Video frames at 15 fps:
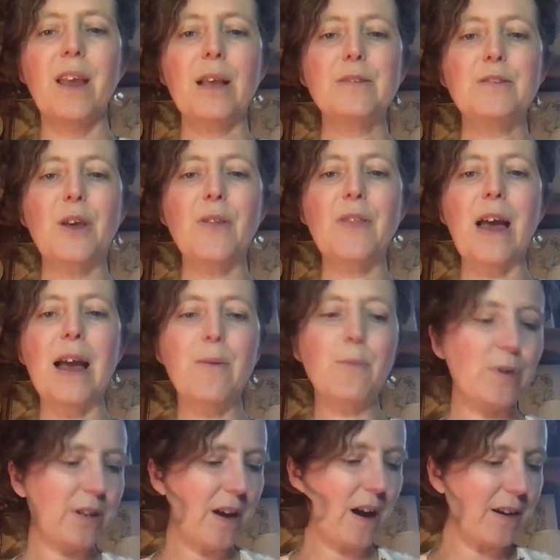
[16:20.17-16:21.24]
So that
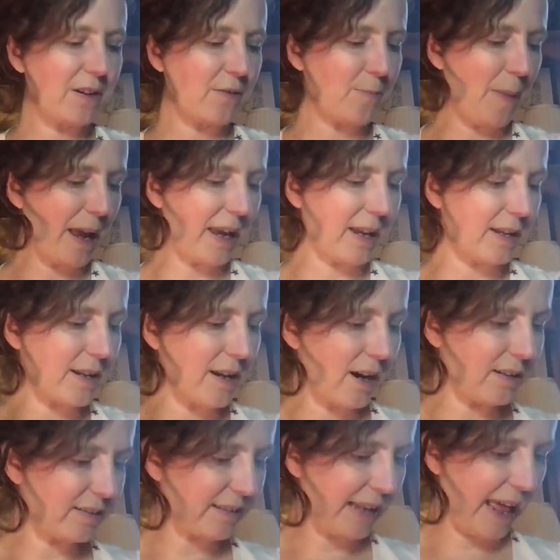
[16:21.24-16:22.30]
would kind of make a
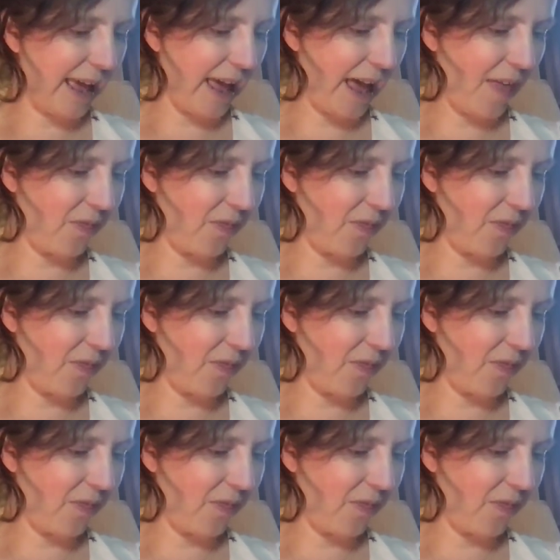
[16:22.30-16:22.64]
nice layer.